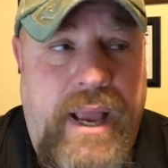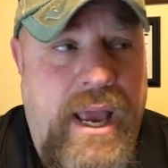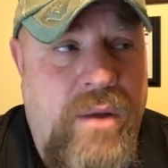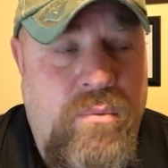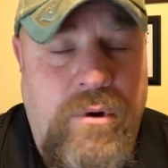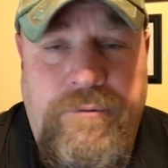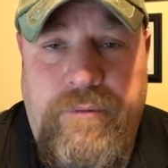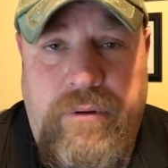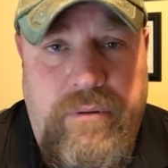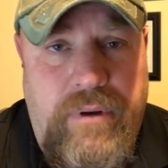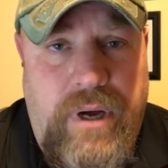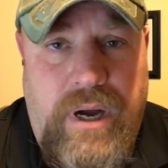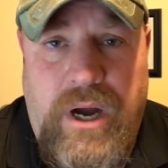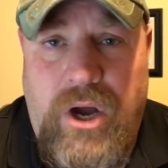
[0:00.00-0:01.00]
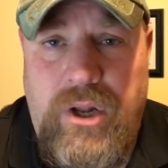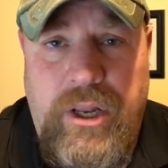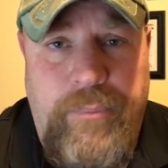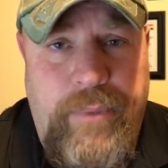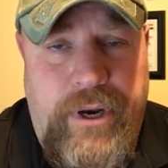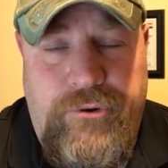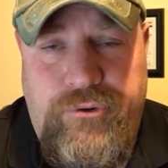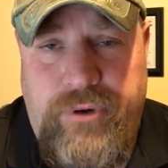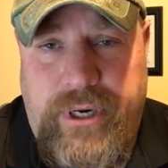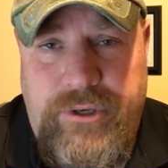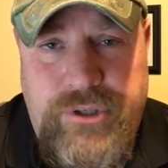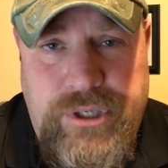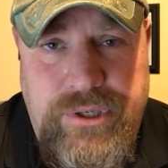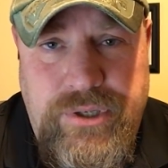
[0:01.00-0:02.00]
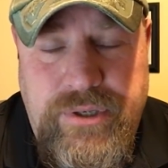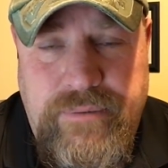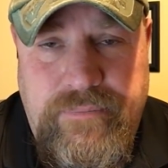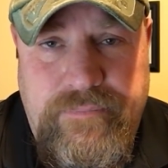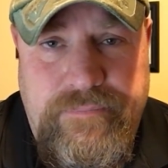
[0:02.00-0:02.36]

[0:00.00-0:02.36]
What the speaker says: And with all administrations.